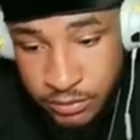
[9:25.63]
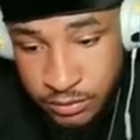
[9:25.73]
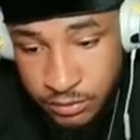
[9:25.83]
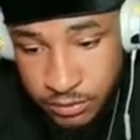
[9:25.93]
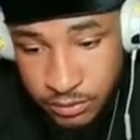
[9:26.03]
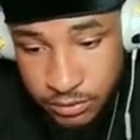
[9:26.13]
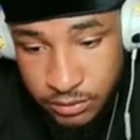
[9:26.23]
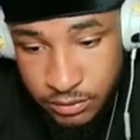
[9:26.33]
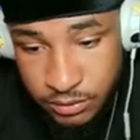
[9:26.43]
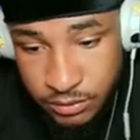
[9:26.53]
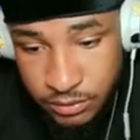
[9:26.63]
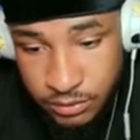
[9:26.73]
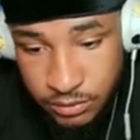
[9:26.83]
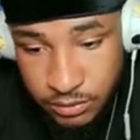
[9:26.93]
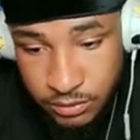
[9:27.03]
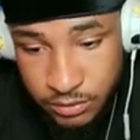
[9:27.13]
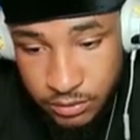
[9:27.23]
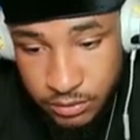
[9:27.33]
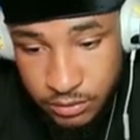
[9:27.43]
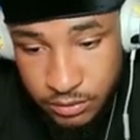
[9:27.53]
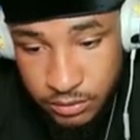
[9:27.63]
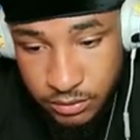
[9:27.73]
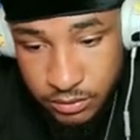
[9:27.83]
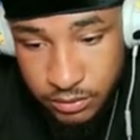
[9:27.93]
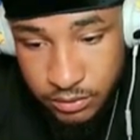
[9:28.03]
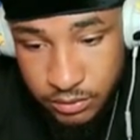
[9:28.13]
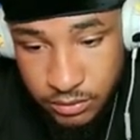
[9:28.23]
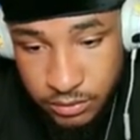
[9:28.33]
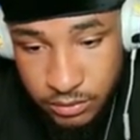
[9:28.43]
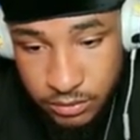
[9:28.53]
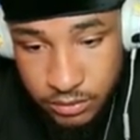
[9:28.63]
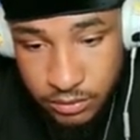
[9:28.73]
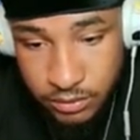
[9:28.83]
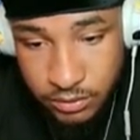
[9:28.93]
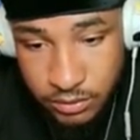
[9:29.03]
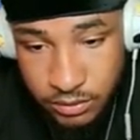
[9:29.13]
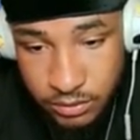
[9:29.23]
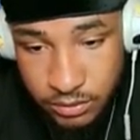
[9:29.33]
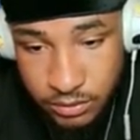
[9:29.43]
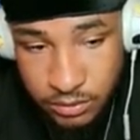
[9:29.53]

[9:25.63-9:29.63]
(silence)